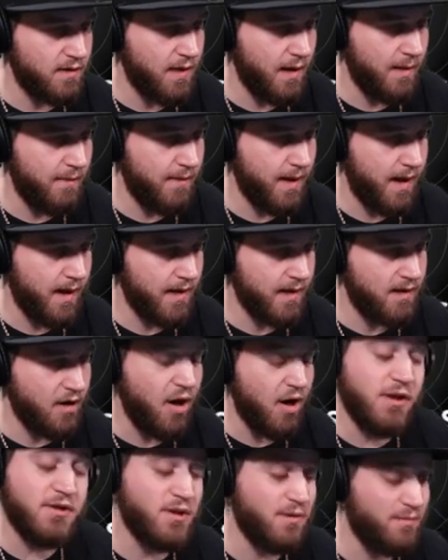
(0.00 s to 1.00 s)
can get back into
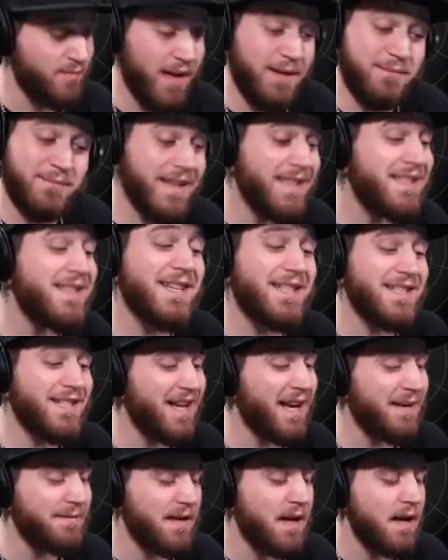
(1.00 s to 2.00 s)
also playing PlayStation
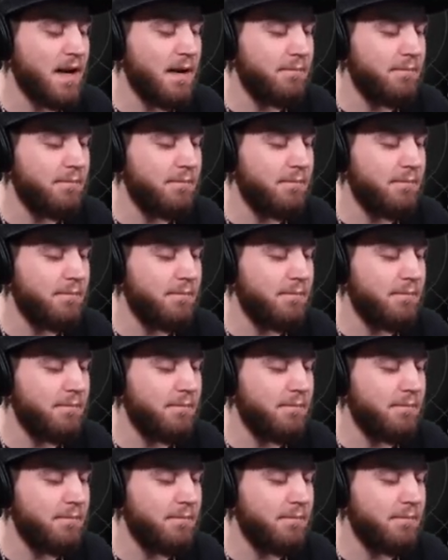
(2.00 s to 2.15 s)
games.